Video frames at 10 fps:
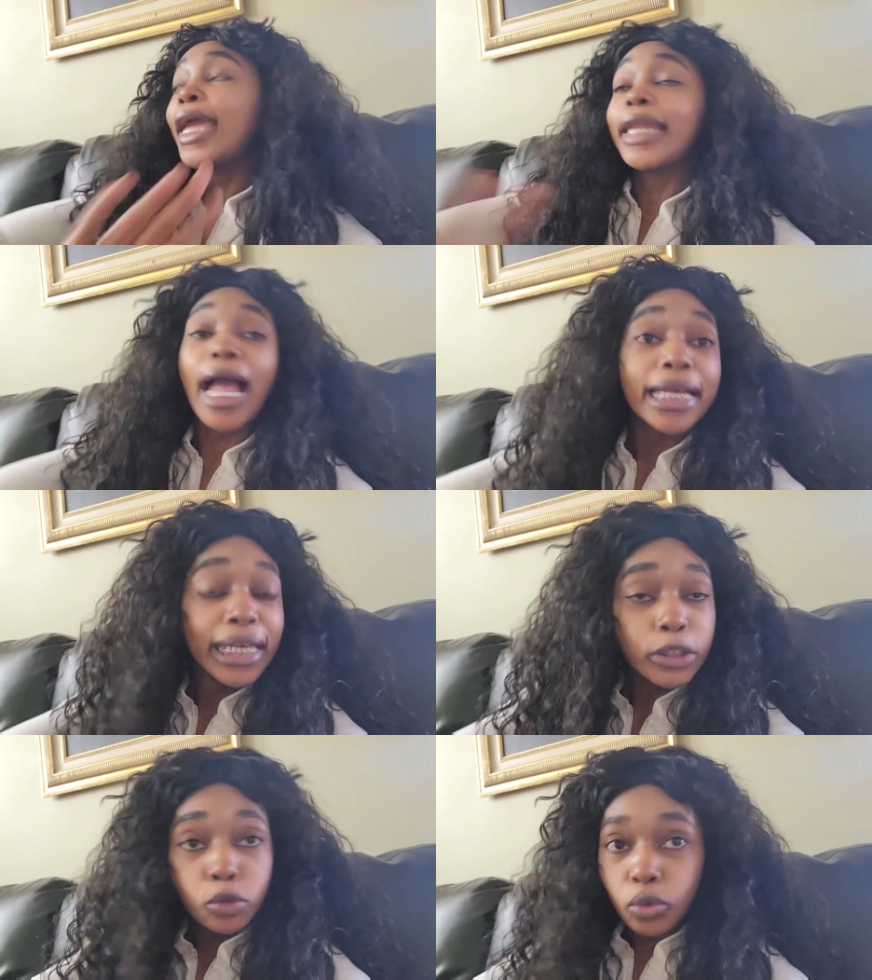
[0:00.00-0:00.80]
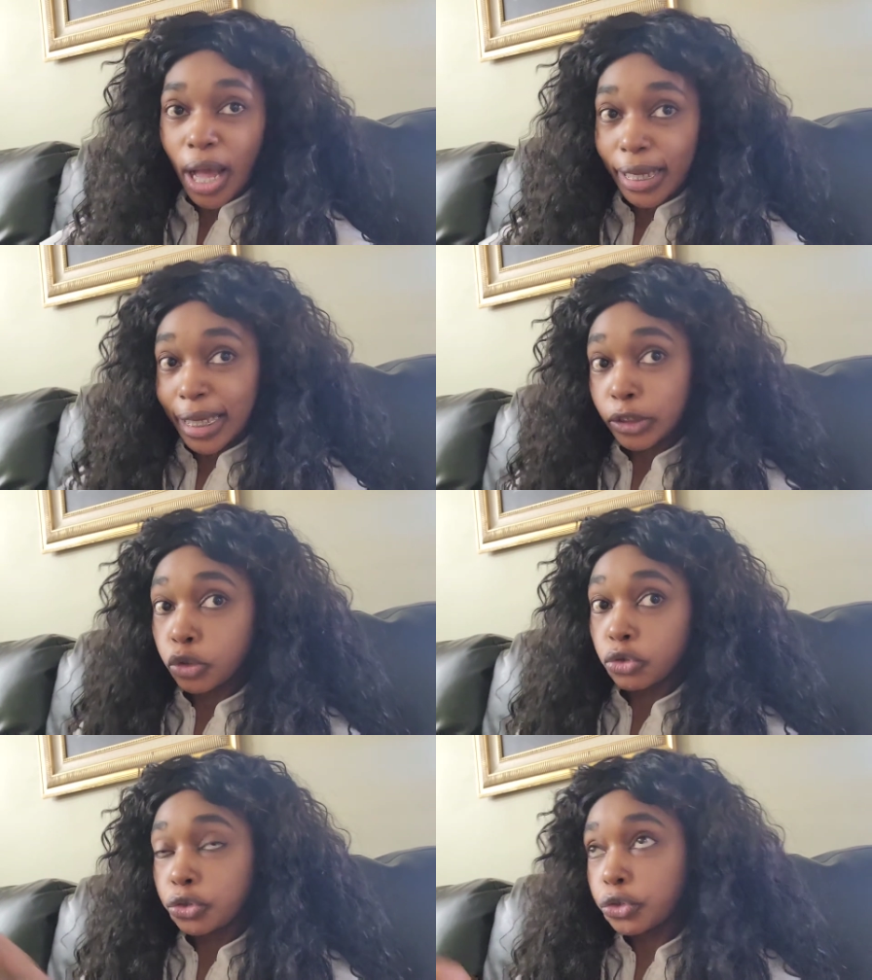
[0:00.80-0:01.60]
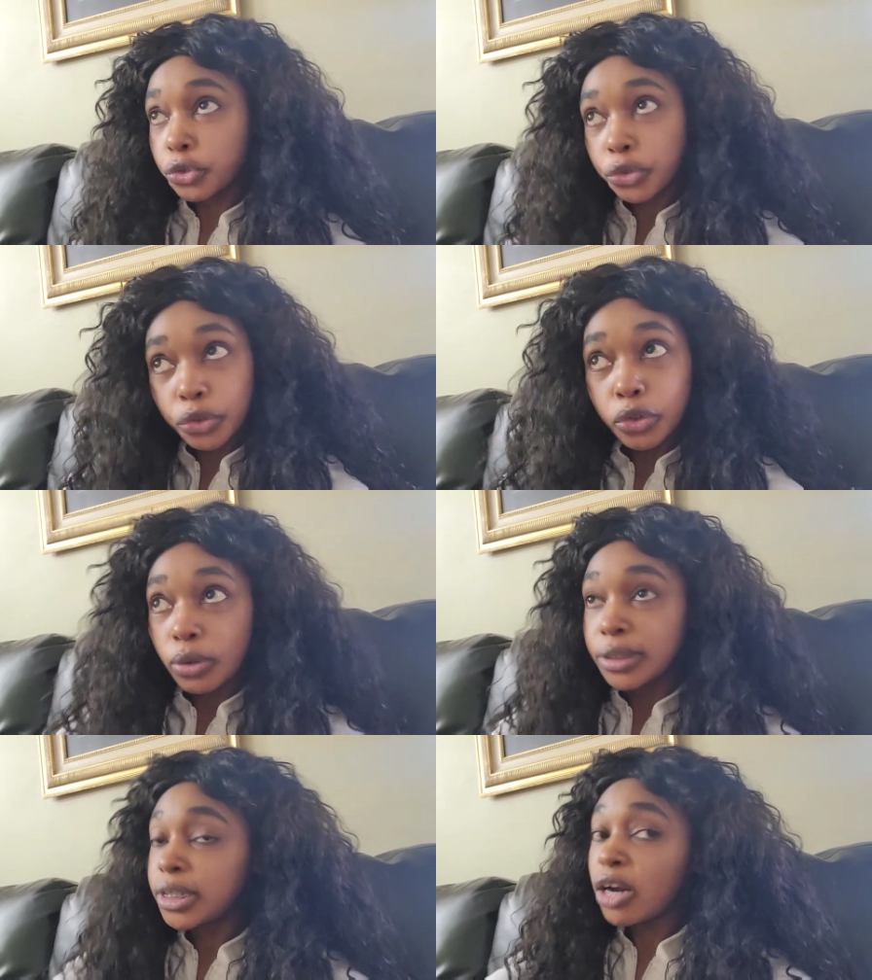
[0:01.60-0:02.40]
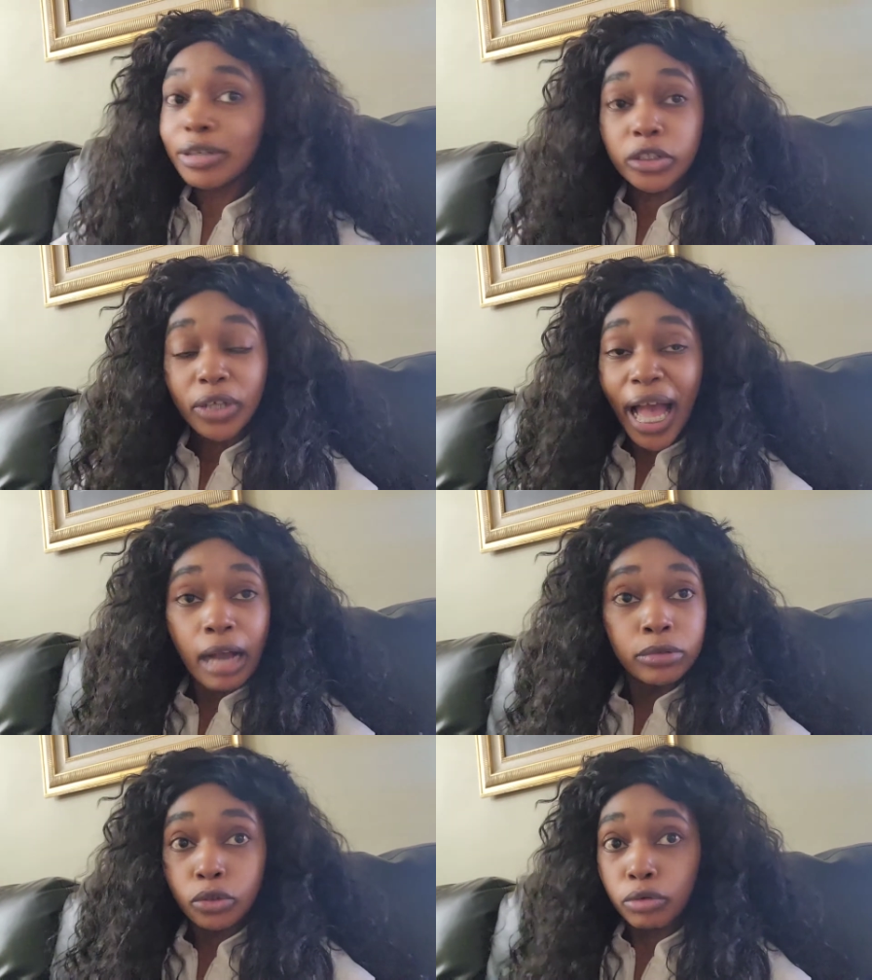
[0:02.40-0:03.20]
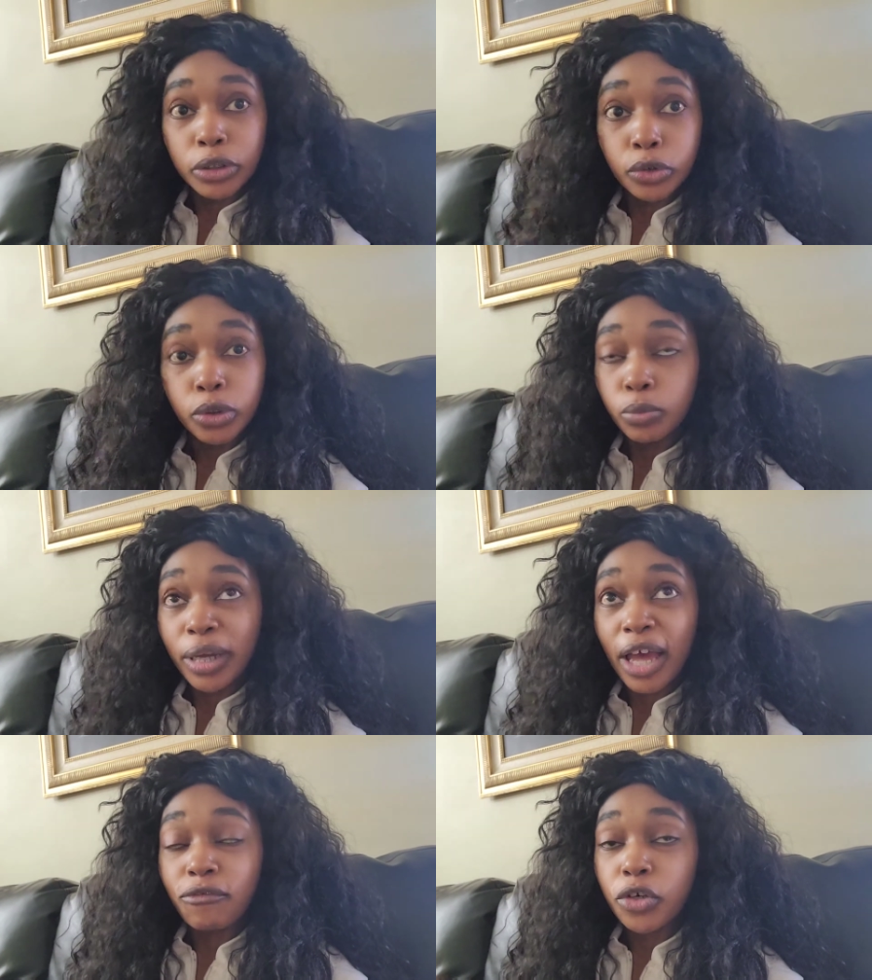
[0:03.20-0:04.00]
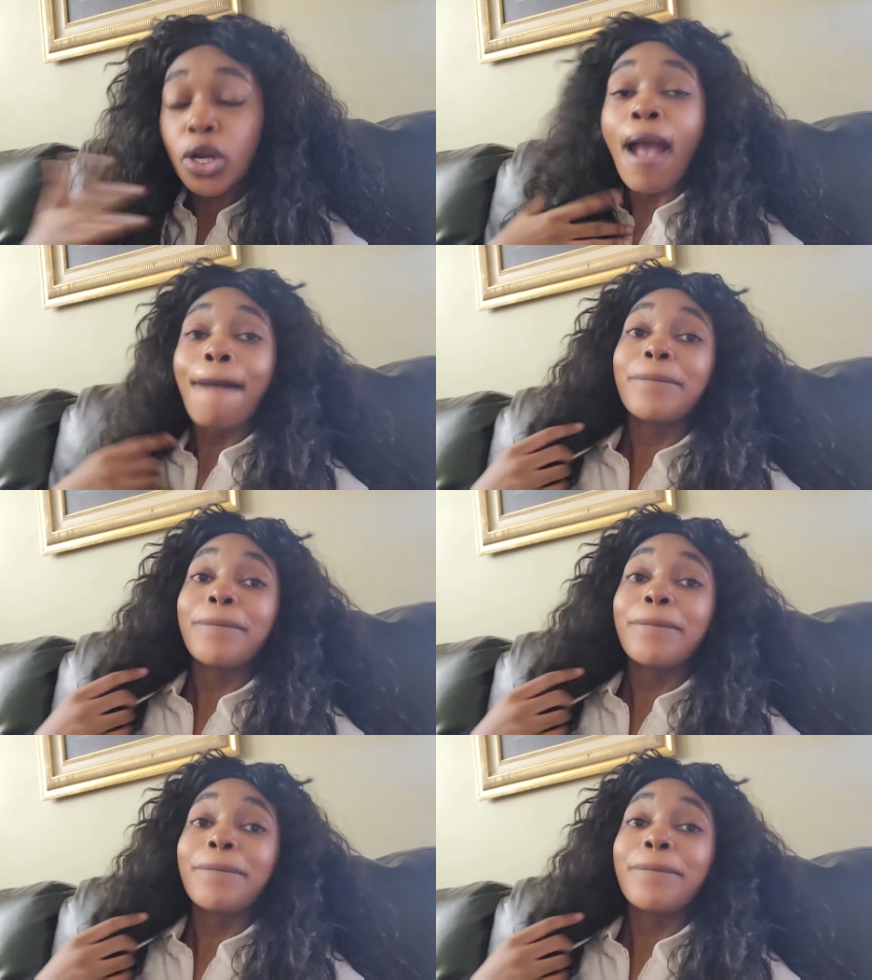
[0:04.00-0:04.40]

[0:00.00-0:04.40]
and i guess you know i guess you could just you know decorate your house with crystals or whatever